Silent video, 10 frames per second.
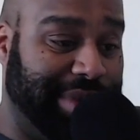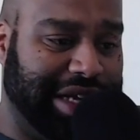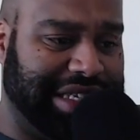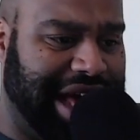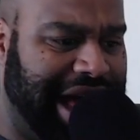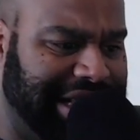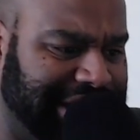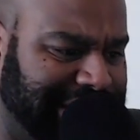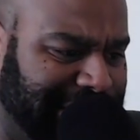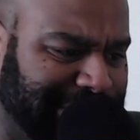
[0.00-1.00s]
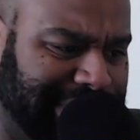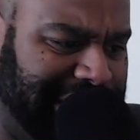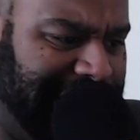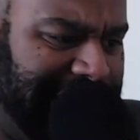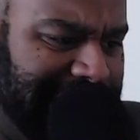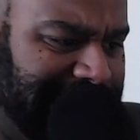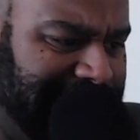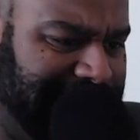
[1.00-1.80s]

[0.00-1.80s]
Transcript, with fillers: because I don't think